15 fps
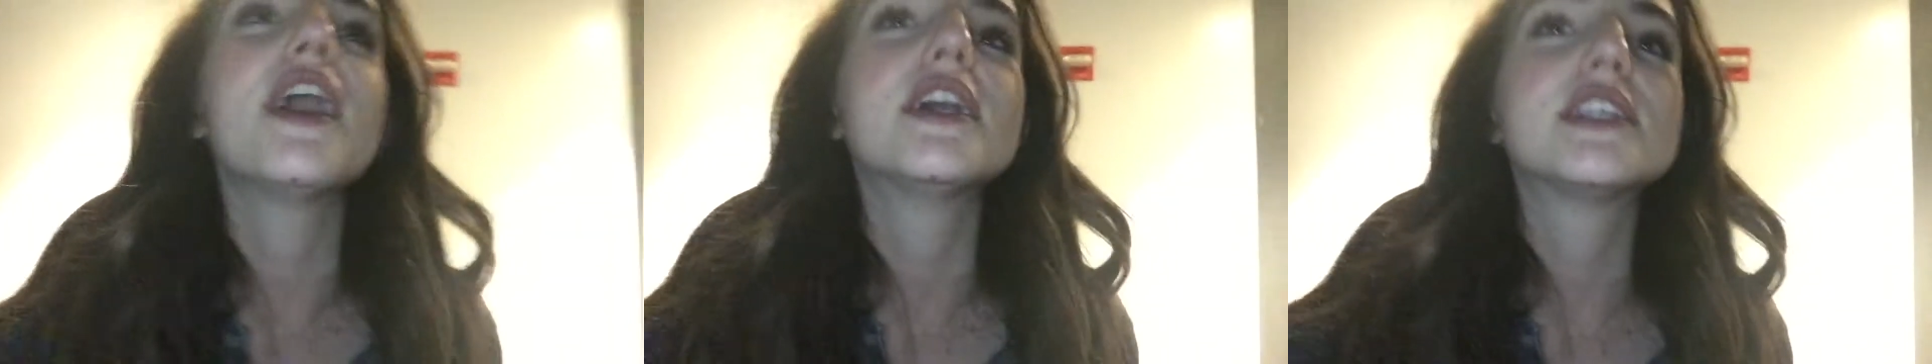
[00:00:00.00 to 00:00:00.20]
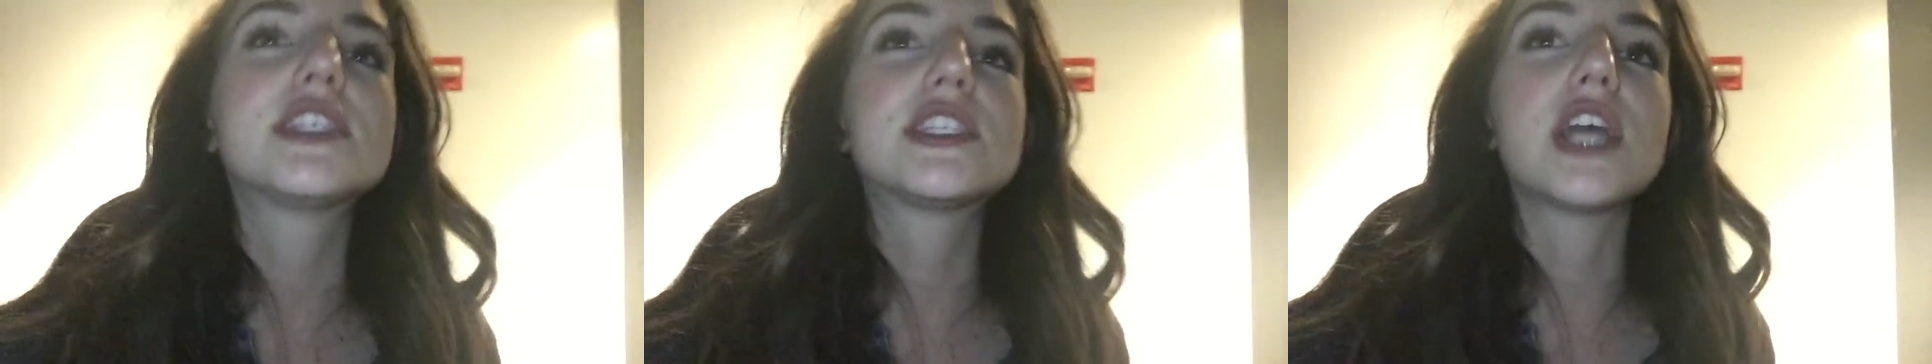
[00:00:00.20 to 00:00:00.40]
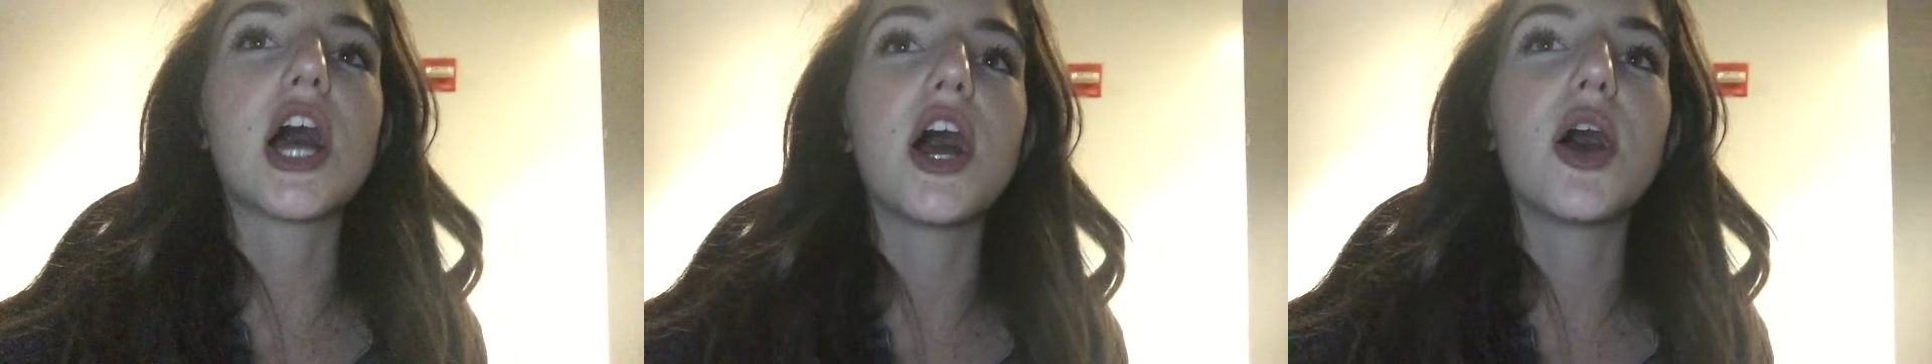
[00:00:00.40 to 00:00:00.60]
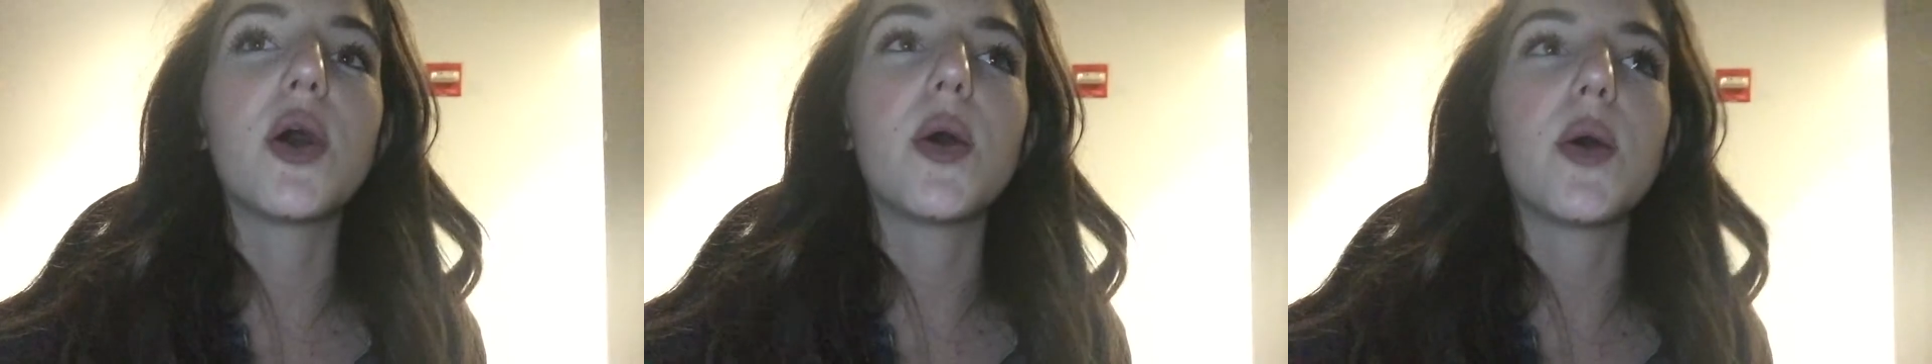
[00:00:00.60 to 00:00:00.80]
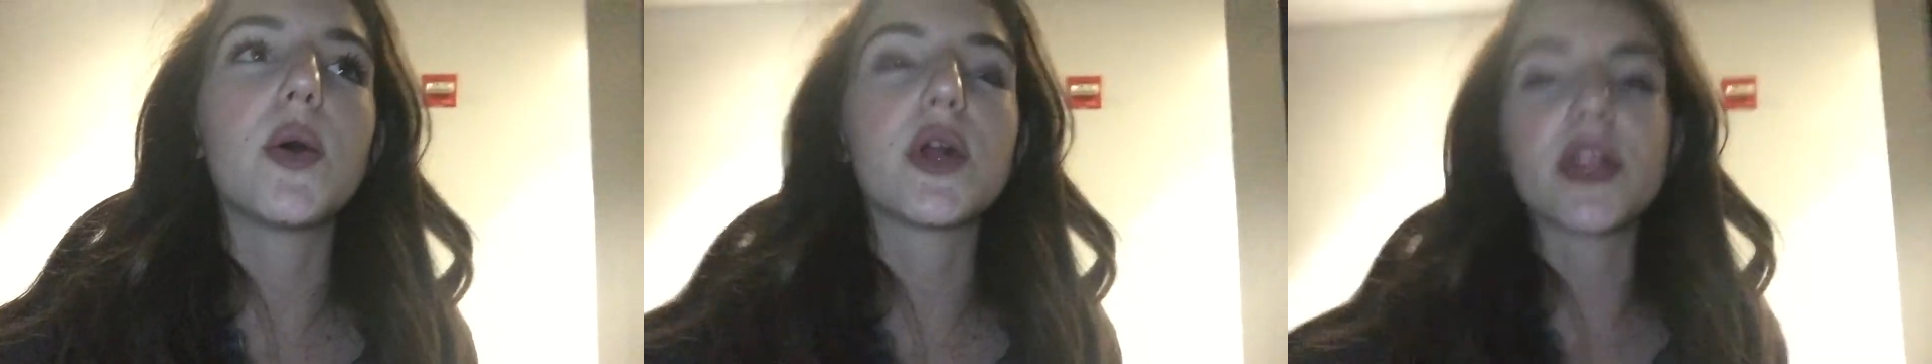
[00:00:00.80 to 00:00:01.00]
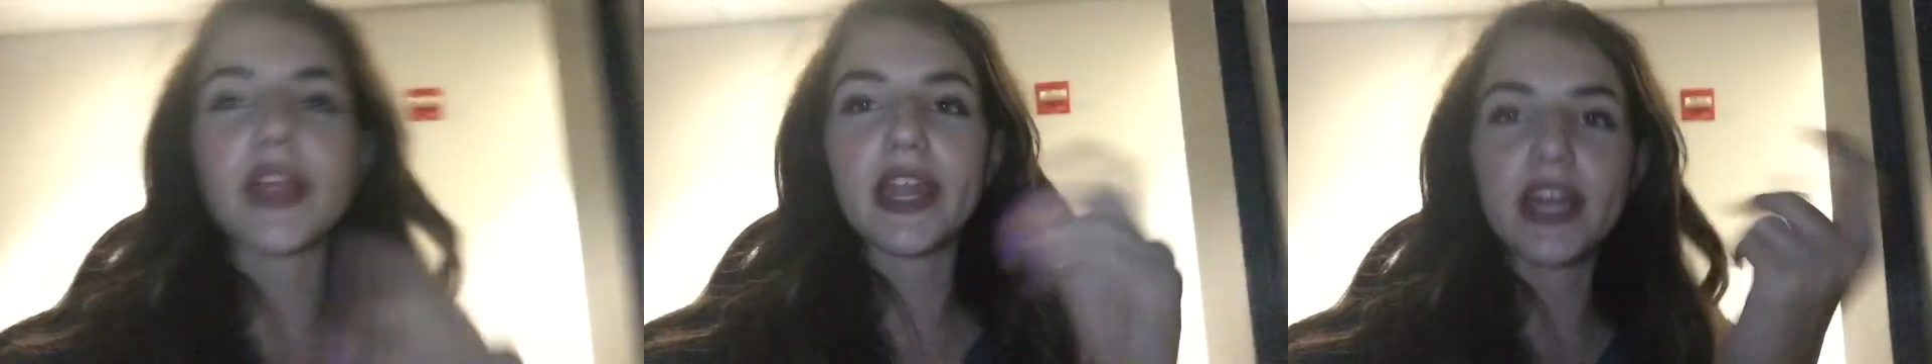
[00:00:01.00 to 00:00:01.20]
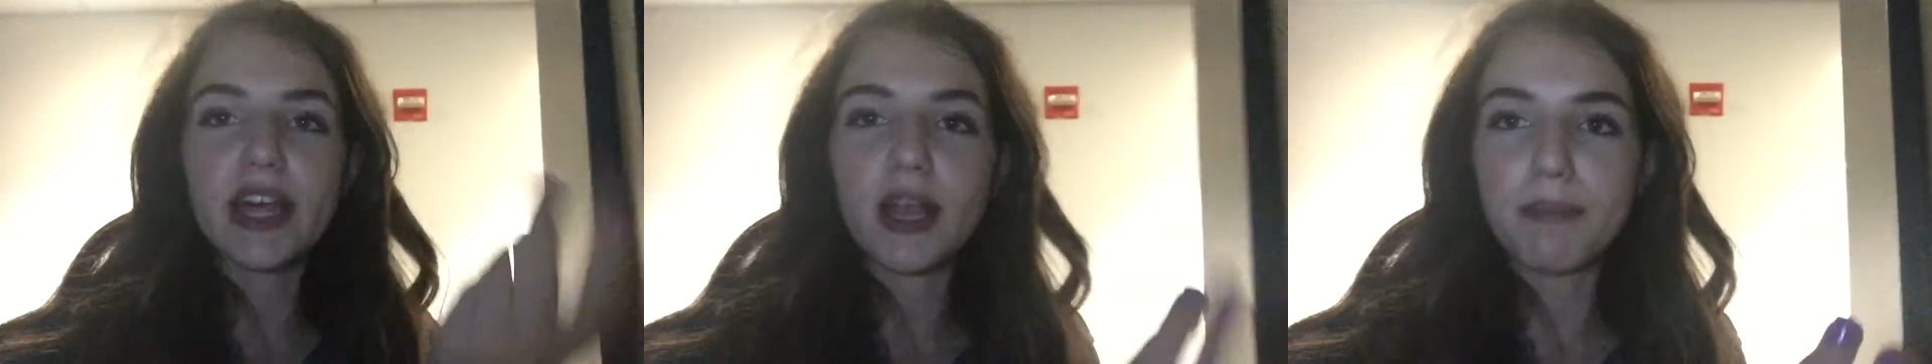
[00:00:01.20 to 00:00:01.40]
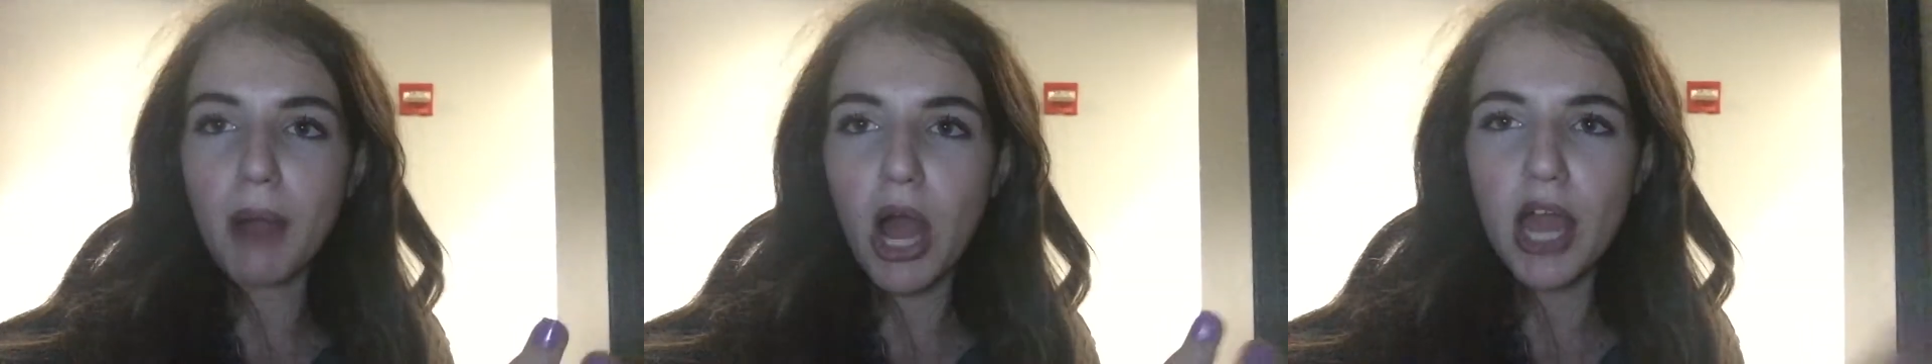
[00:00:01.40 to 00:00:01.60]
so, or that I
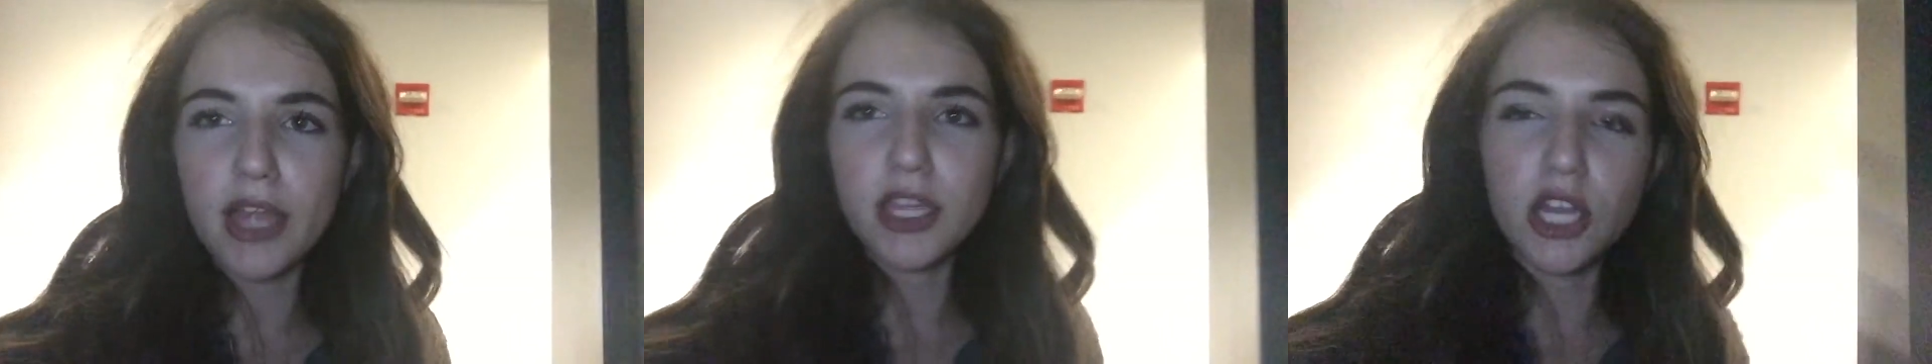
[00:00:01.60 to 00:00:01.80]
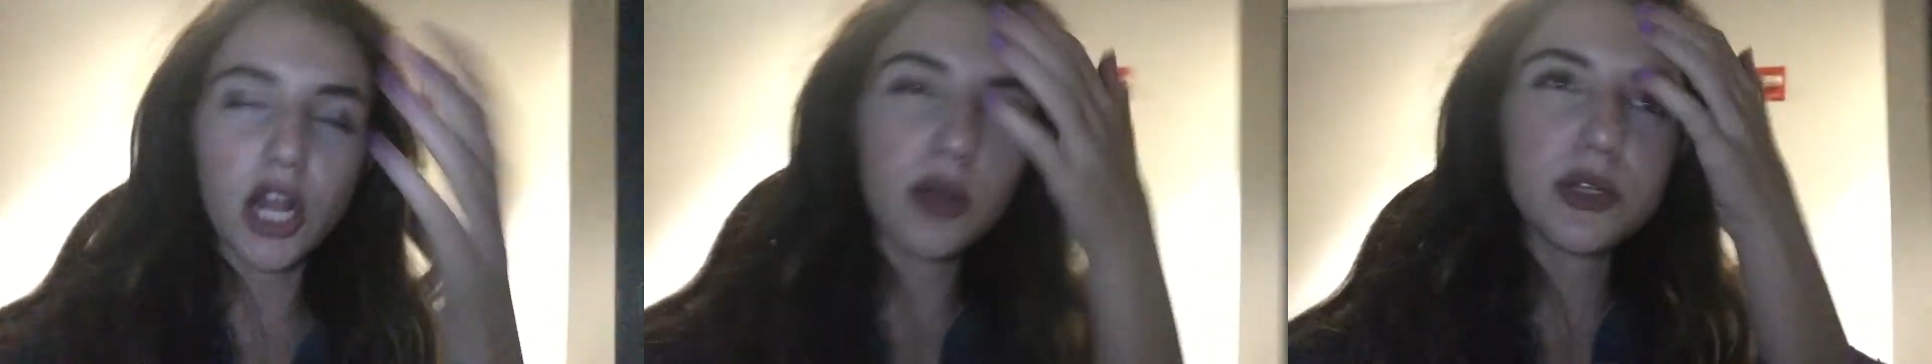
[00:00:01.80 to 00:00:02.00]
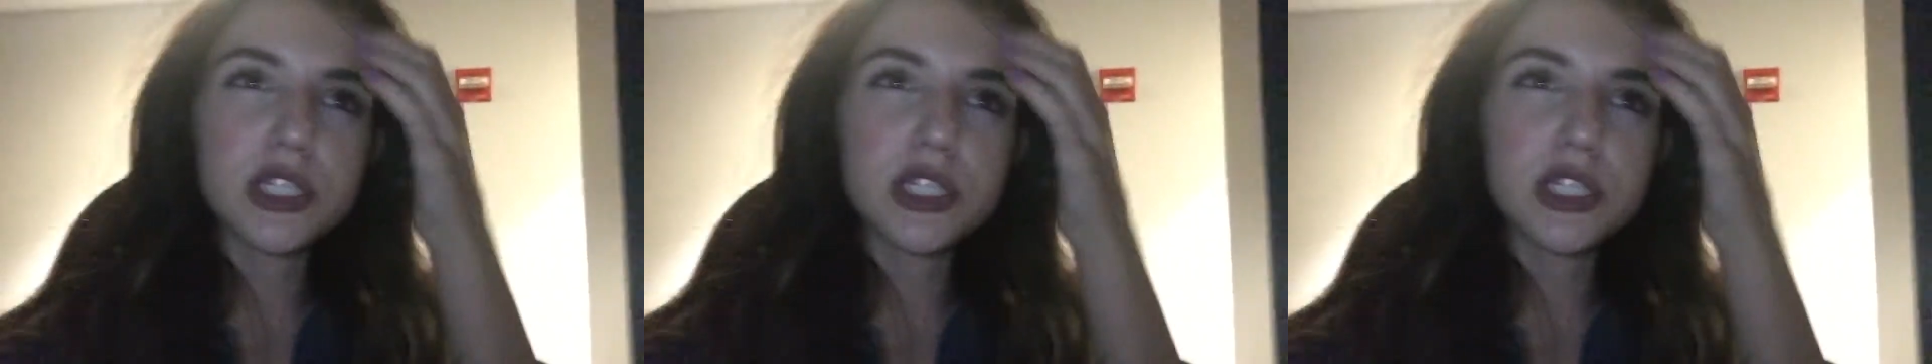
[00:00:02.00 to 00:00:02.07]
like bought, you know.